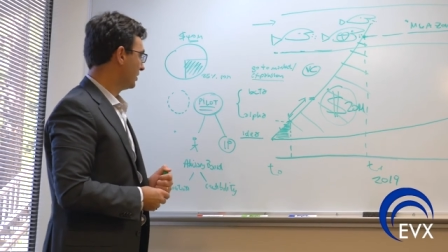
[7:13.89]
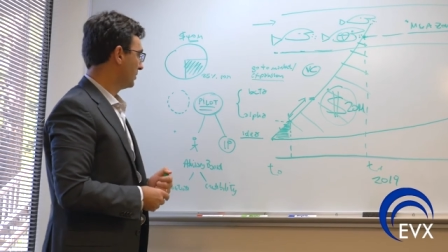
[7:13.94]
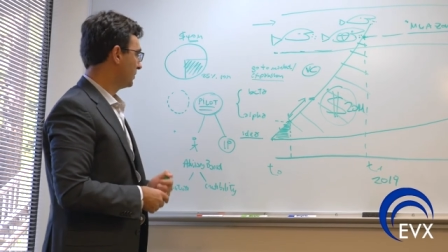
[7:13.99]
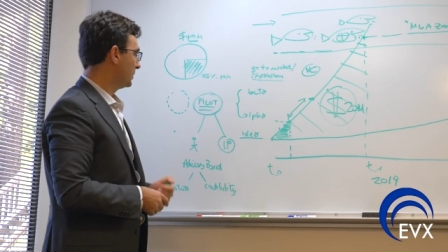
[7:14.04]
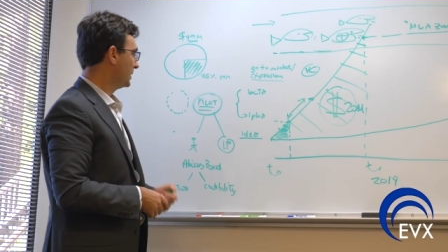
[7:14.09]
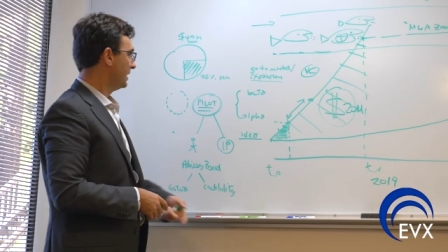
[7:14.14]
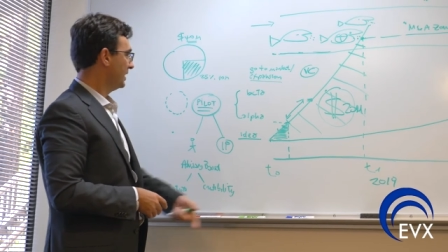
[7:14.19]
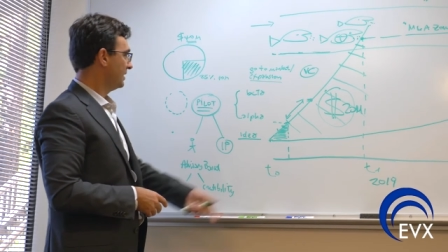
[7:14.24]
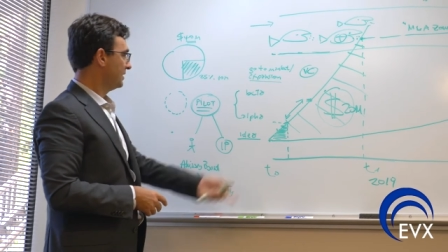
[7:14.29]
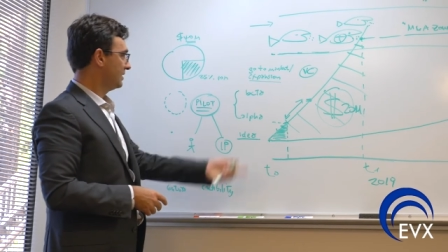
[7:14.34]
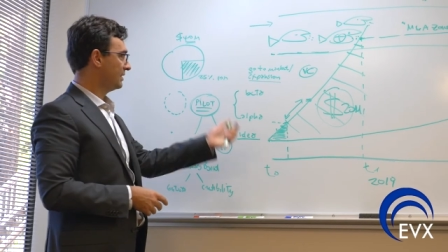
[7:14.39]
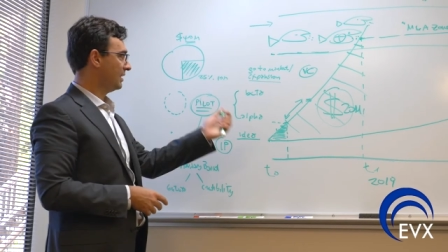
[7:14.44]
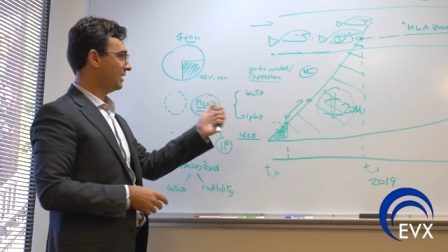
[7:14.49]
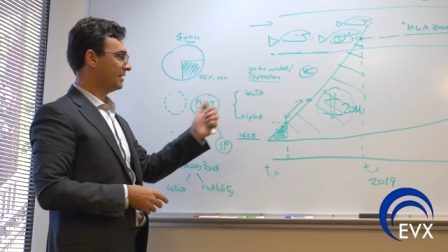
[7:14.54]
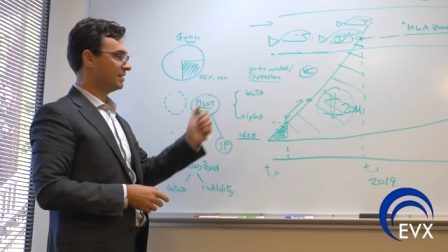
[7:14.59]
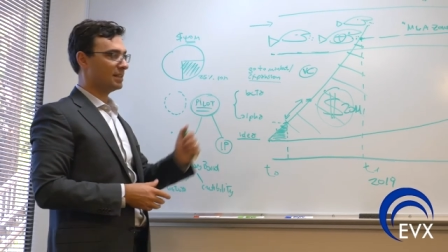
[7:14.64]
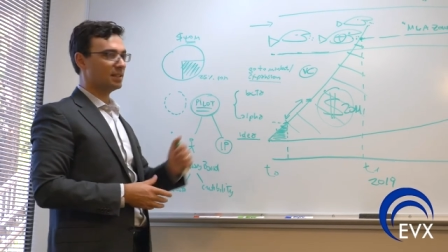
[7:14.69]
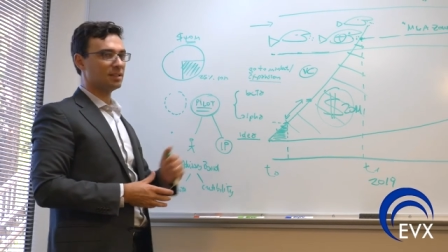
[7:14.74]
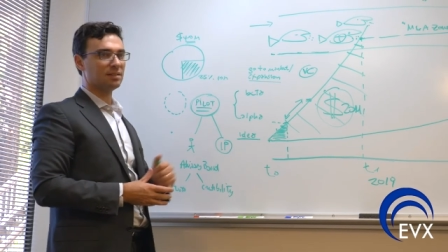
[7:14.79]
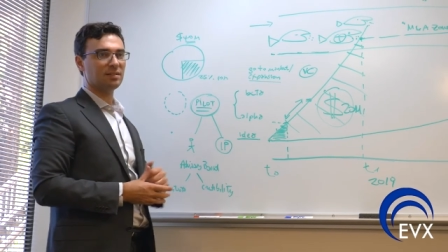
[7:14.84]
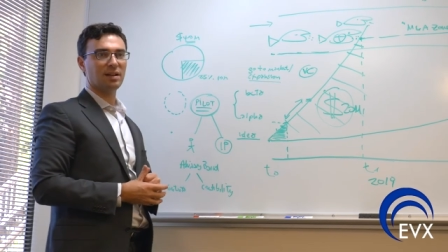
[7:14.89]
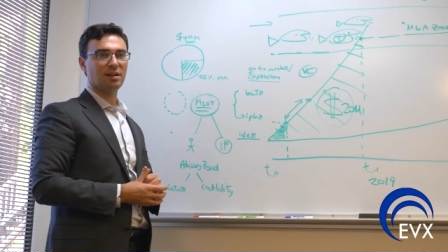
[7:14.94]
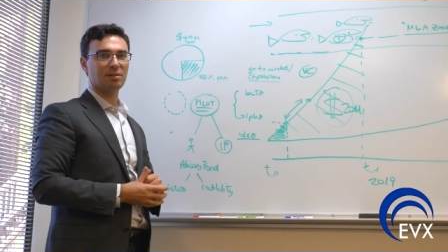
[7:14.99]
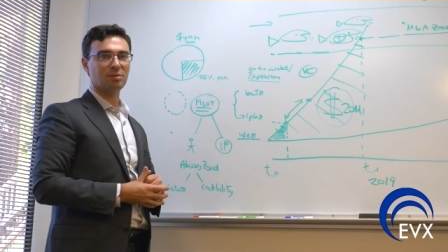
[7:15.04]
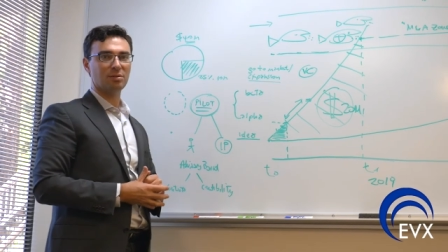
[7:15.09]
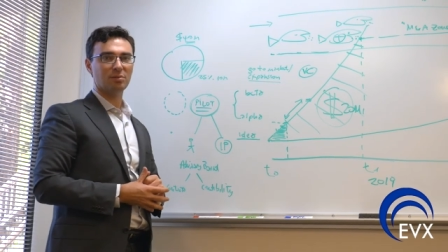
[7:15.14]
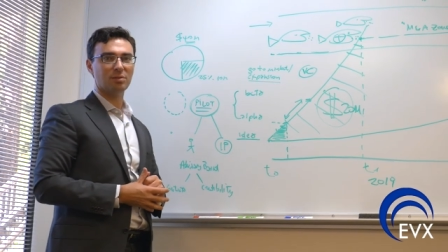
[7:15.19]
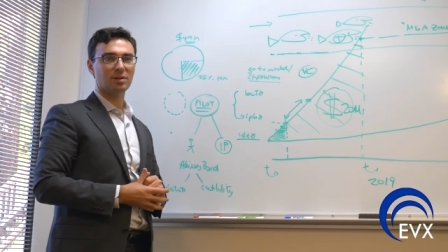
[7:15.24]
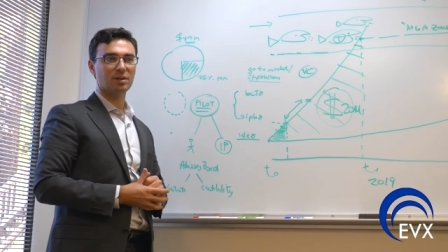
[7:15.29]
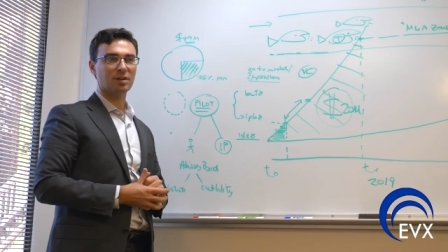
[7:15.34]
But that's, that's kind of how
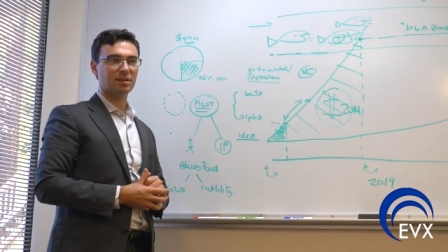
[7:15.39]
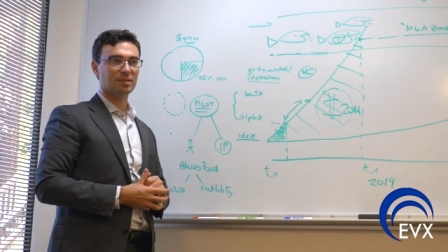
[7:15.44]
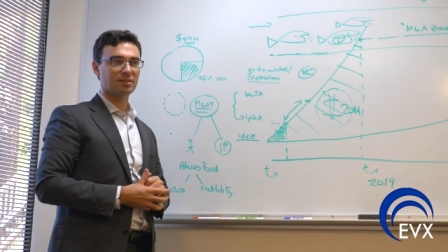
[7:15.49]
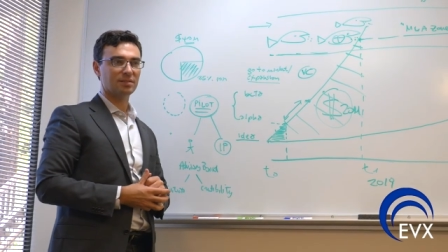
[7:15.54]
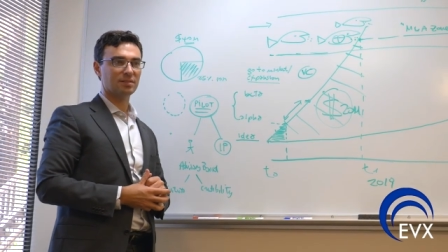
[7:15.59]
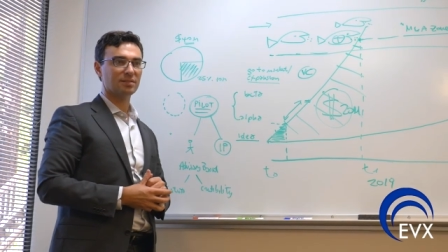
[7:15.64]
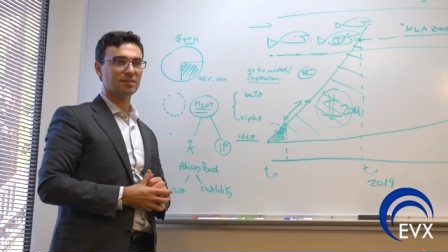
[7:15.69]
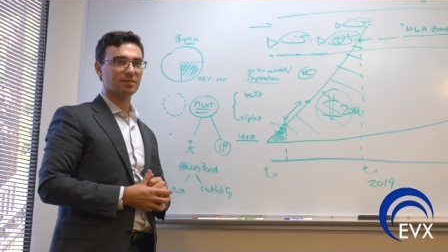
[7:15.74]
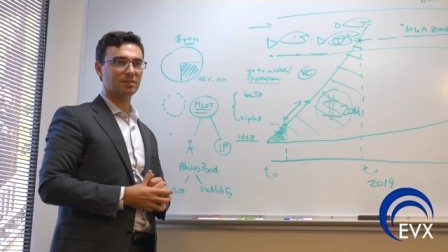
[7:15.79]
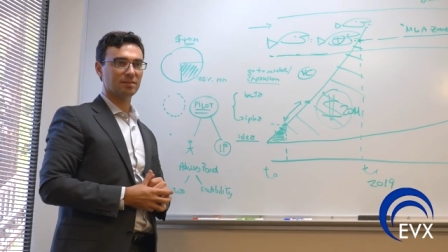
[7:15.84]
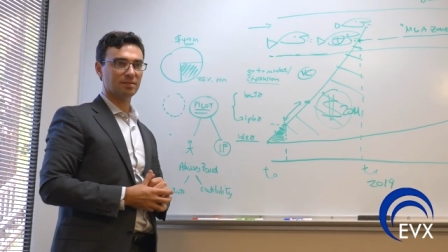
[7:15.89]
it works.